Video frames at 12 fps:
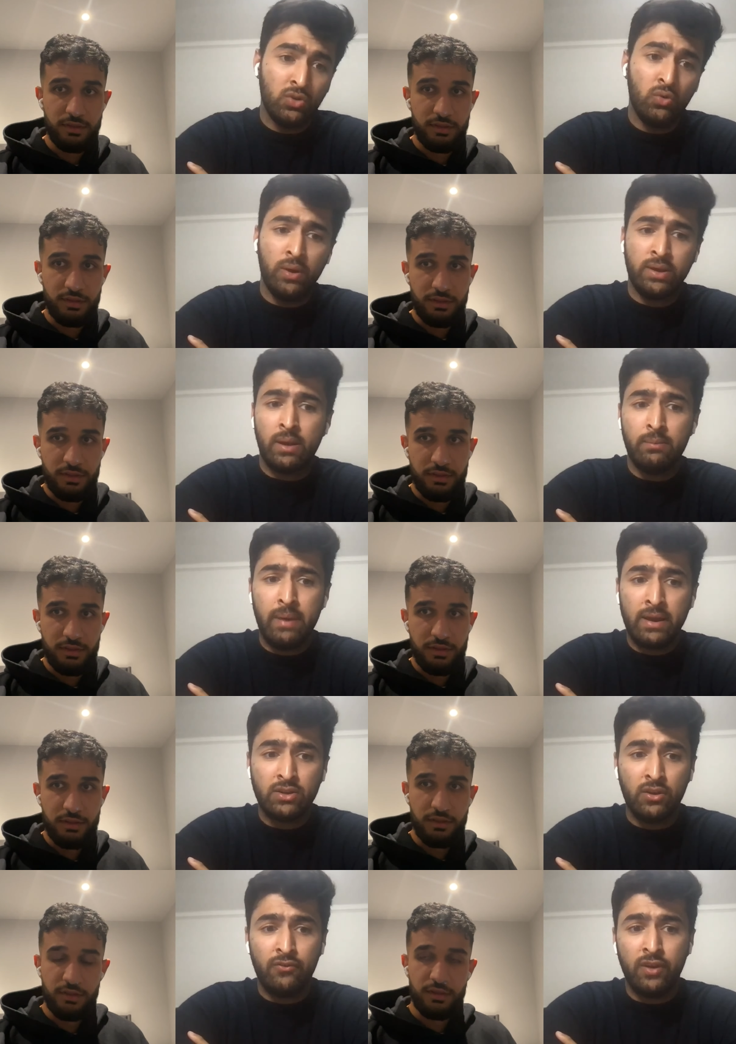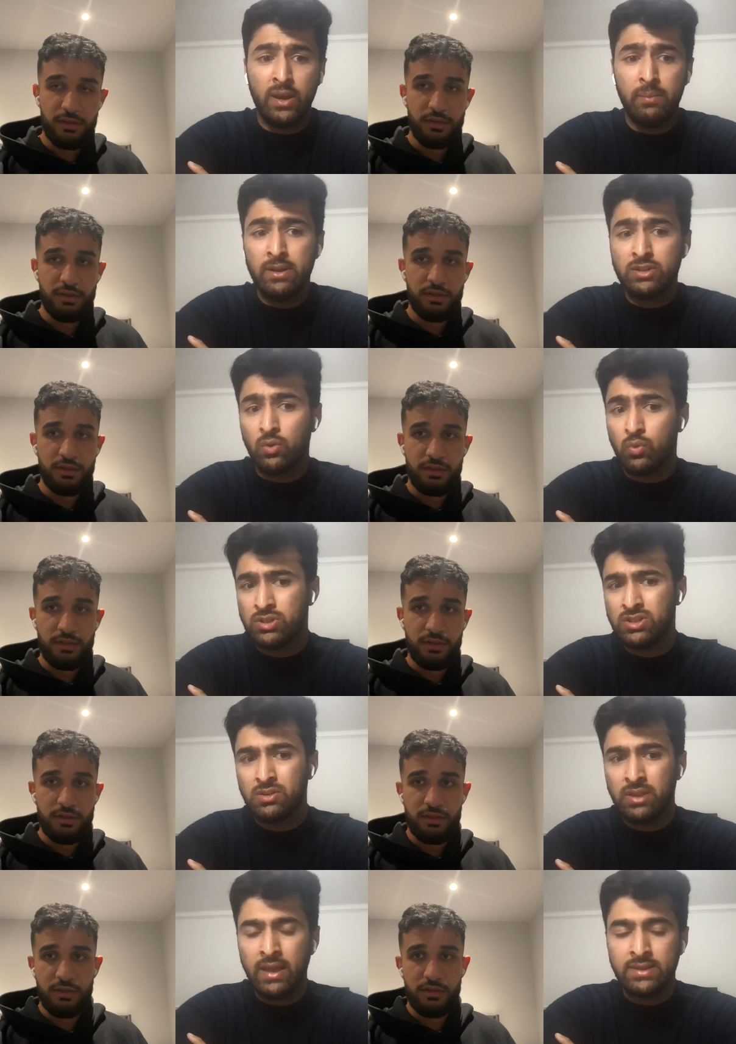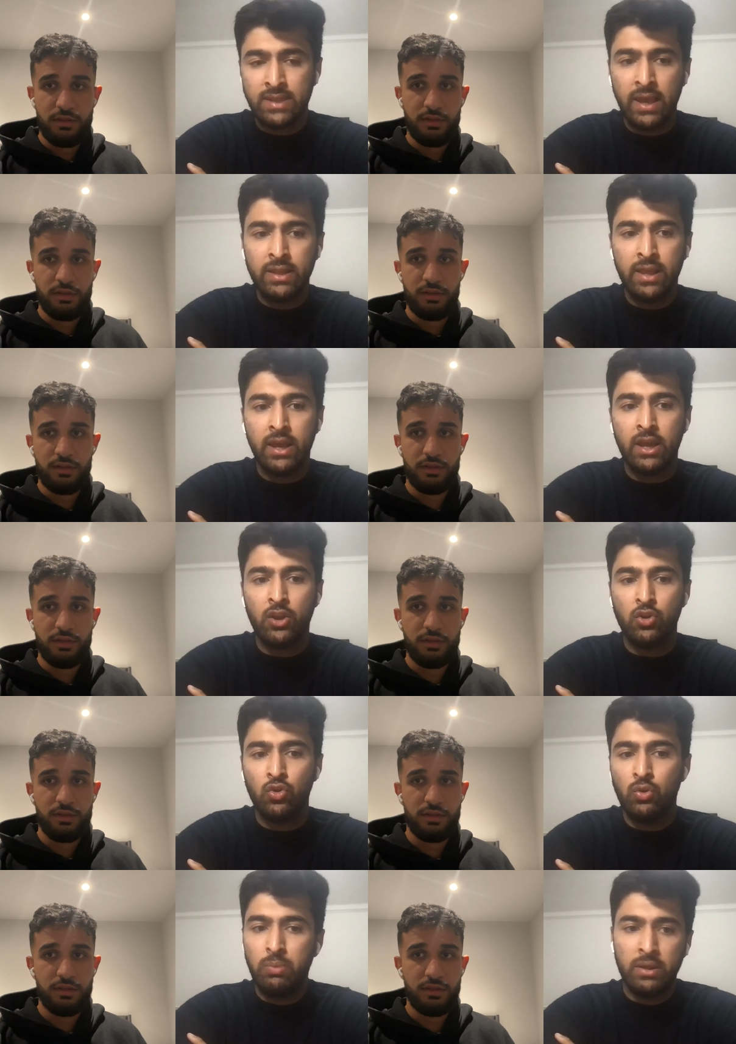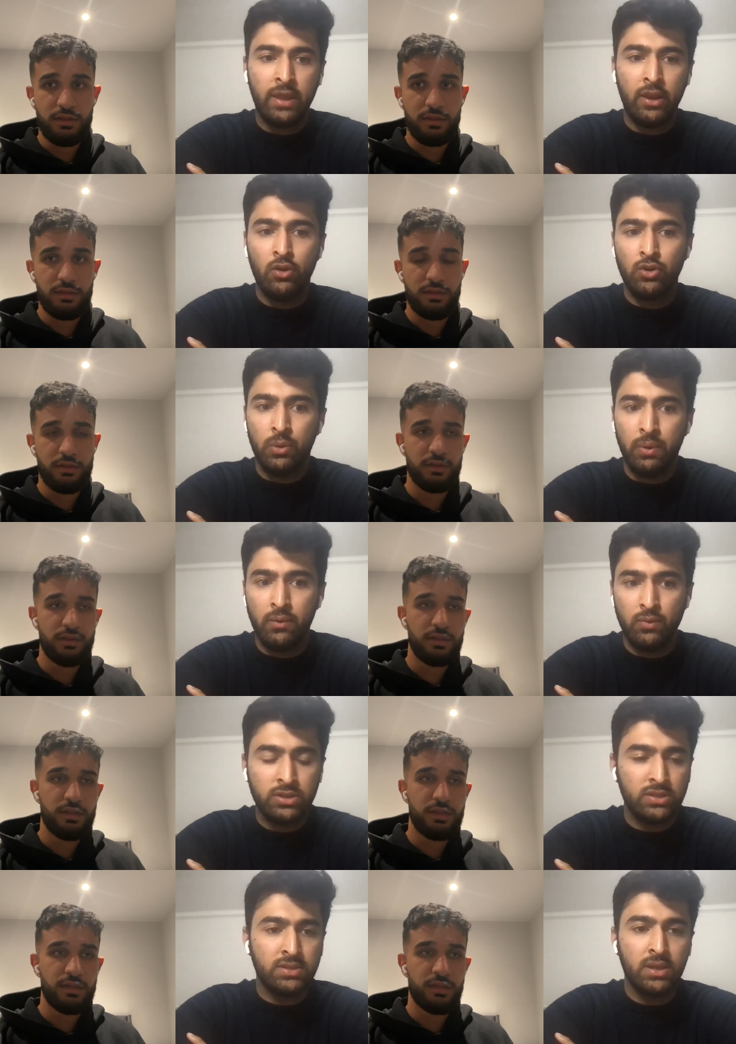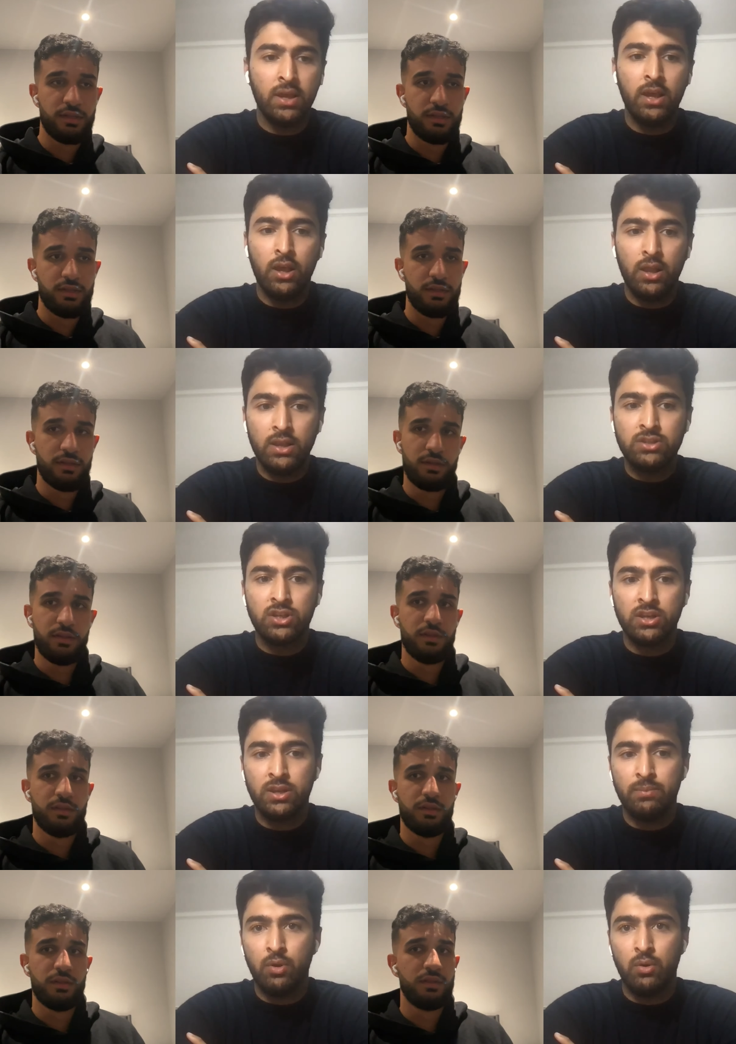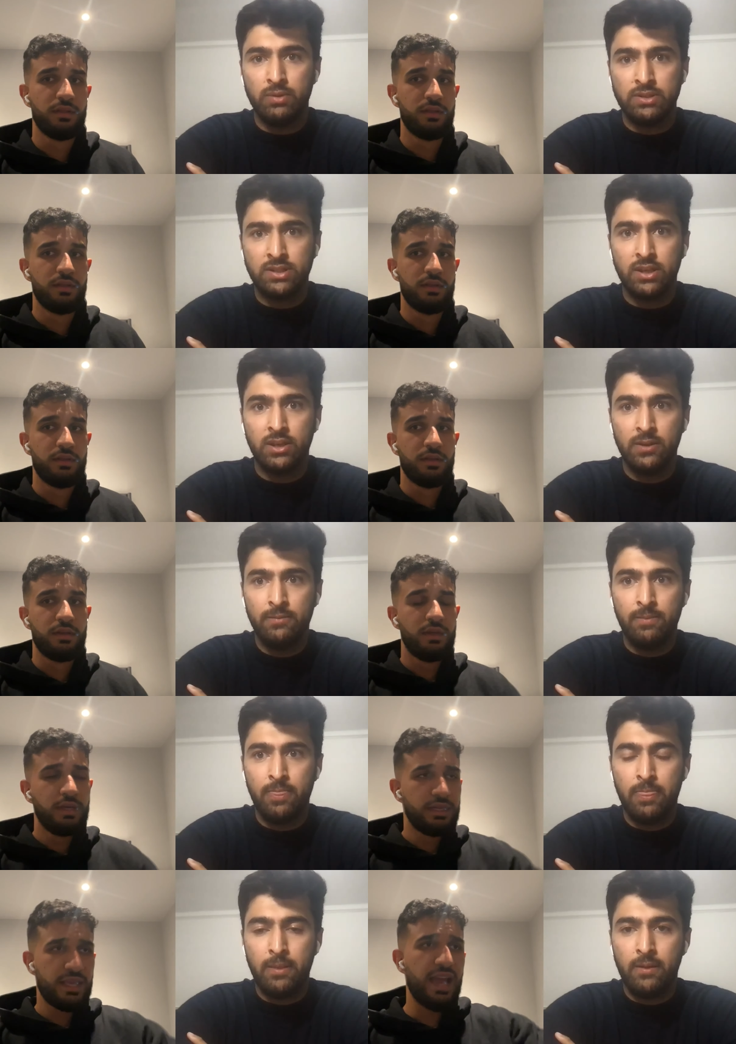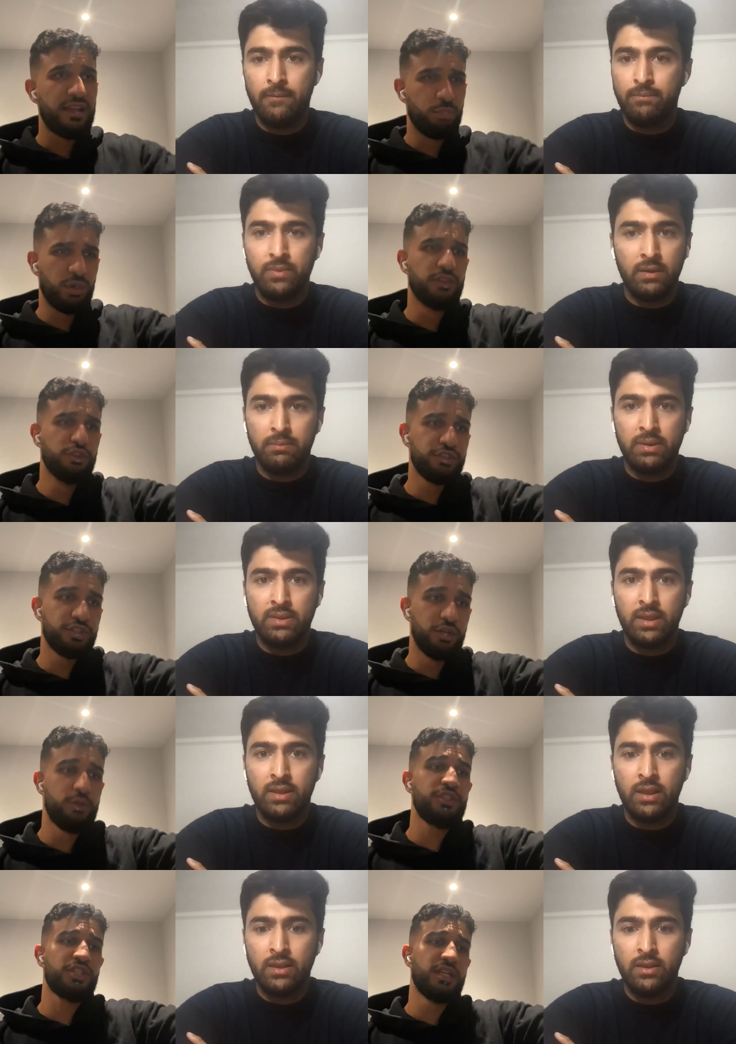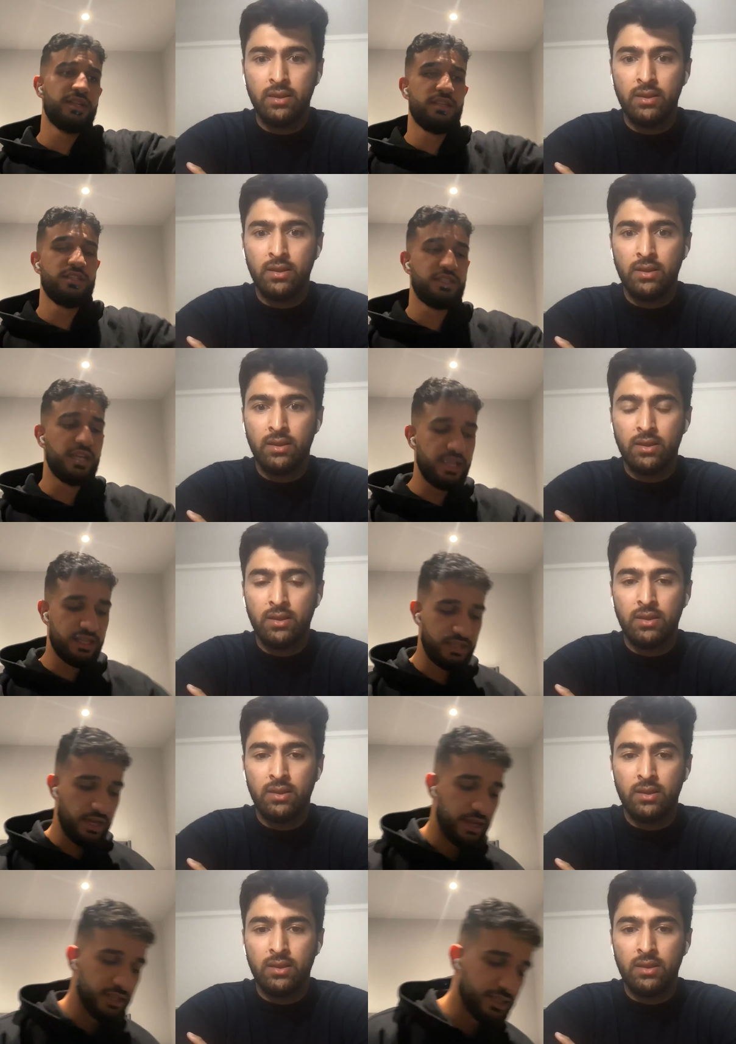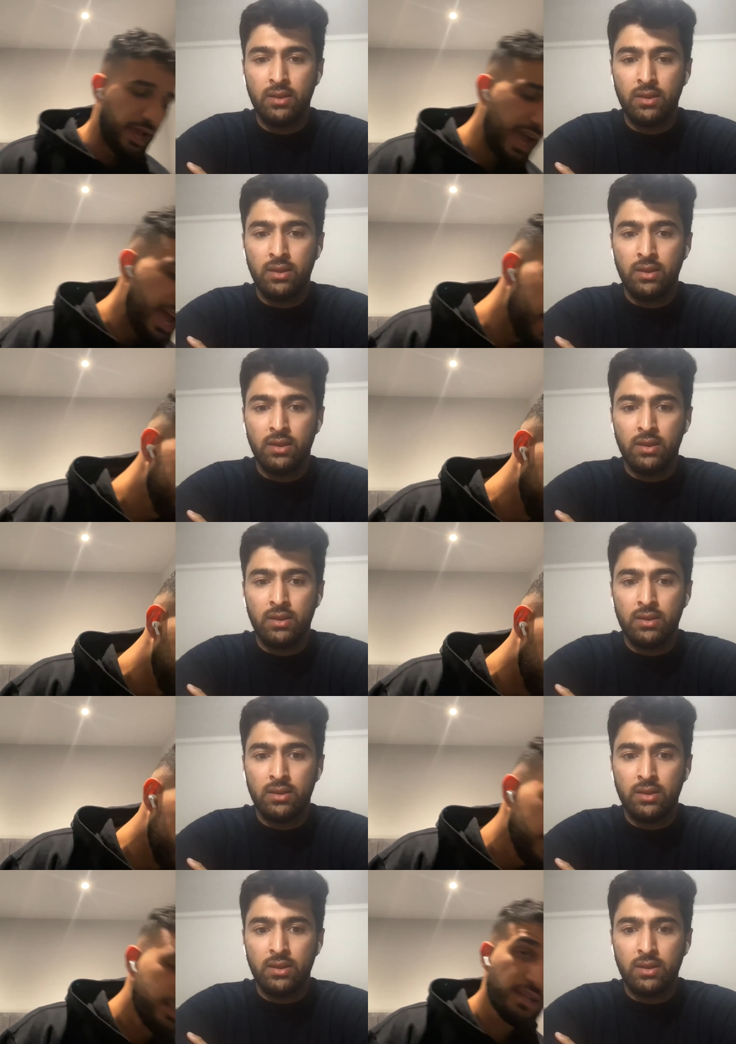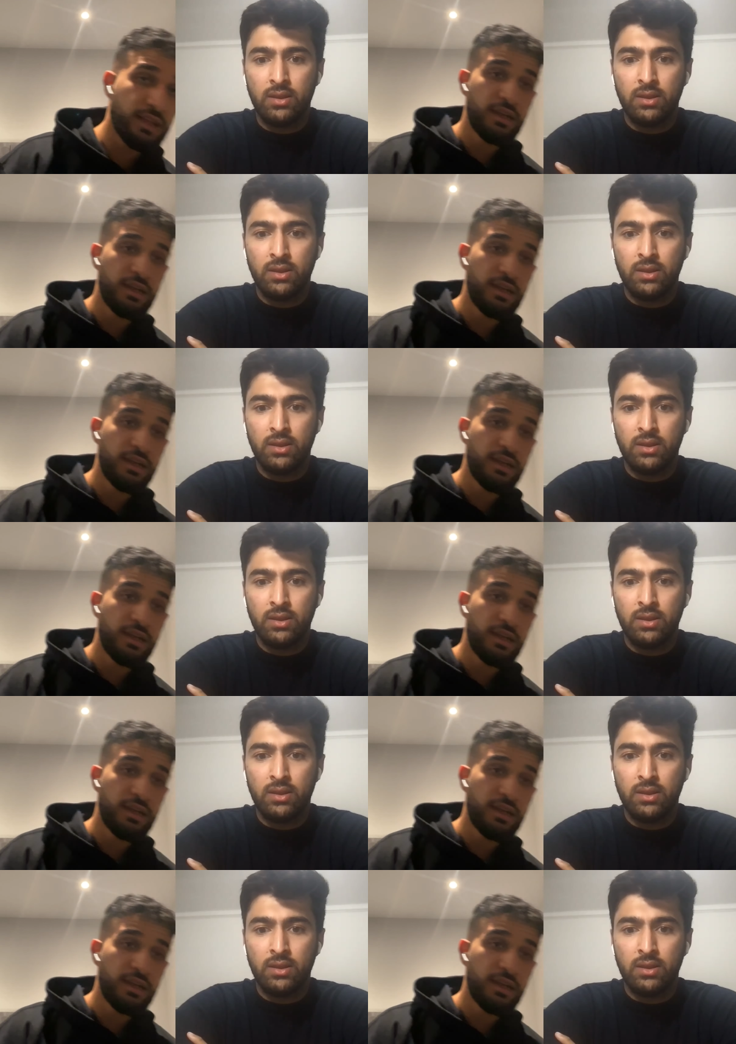Speaker 1: always come back to the fundamental, which they say they're going to do, but they're not doing, which is literally diplomacy.
Speaker 2: Yeah, well, the solution is, is is evident,